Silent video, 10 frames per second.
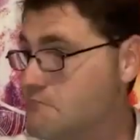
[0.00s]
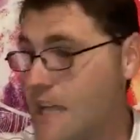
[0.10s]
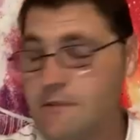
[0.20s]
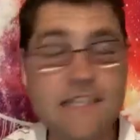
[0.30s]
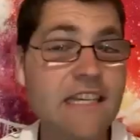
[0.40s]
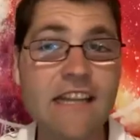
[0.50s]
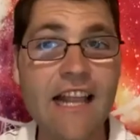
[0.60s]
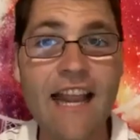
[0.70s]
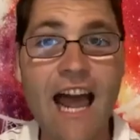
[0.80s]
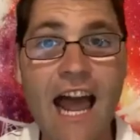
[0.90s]
That was it.
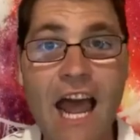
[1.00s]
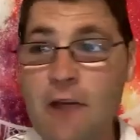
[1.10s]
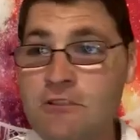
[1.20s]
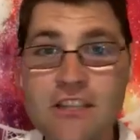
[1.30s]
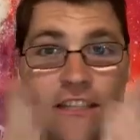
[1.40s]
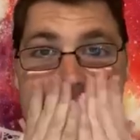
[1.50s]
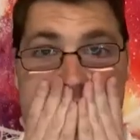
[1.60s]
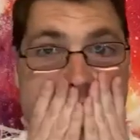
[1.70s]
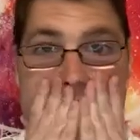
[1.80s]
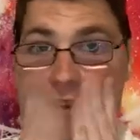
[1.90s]
Like, I was
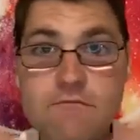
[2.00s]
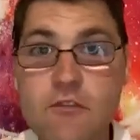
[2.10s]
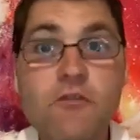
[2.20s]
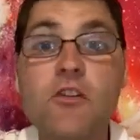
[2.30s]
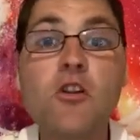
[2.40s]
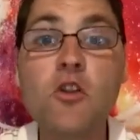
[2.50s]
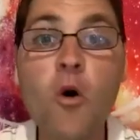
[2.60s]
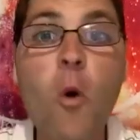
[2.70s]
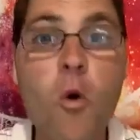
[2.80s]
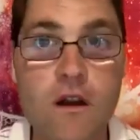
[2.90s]
just
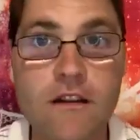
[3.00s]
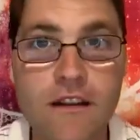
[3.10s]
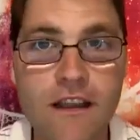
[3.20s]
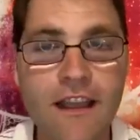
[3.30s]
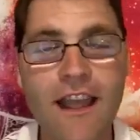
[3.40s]
floored.